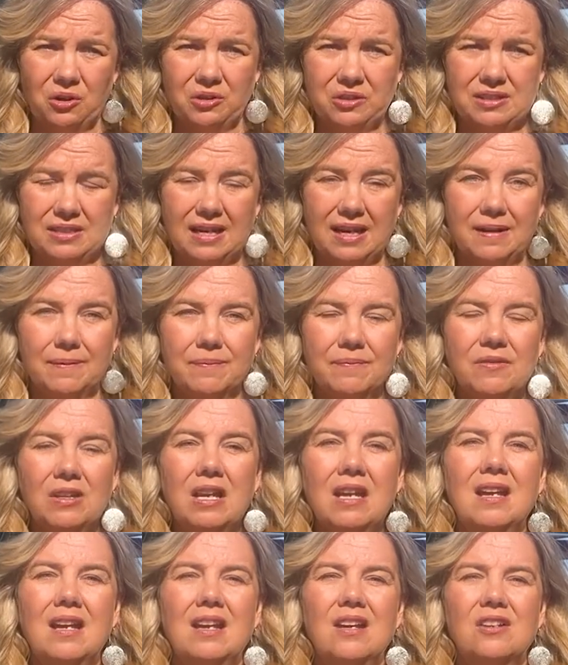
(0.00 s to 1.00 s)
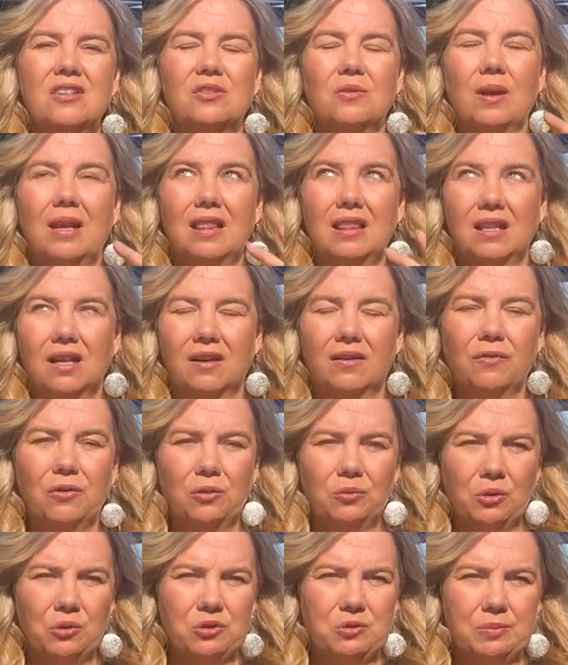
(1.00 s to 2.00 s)
all the time. So I love
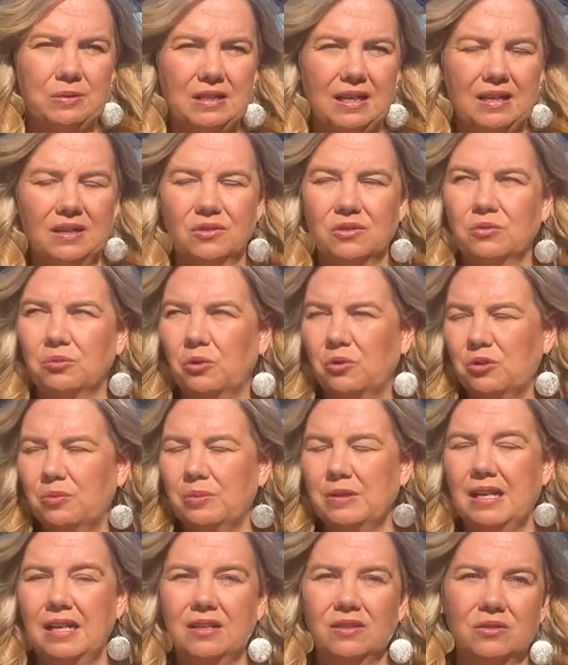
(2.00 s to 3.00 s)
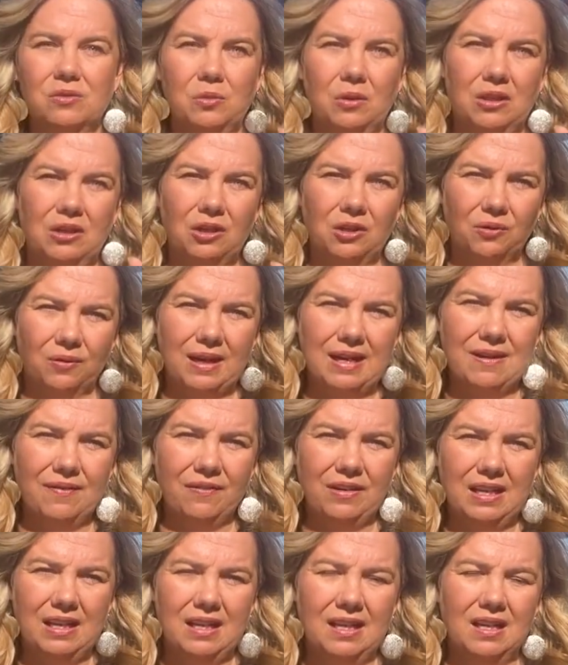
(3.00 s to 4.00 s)
the roast potatoes. Roast potatoes with the
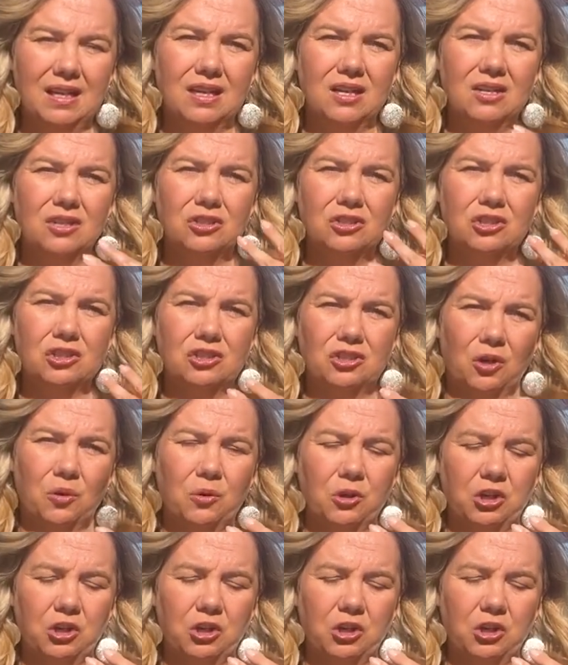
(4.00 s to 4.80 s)
gravy, so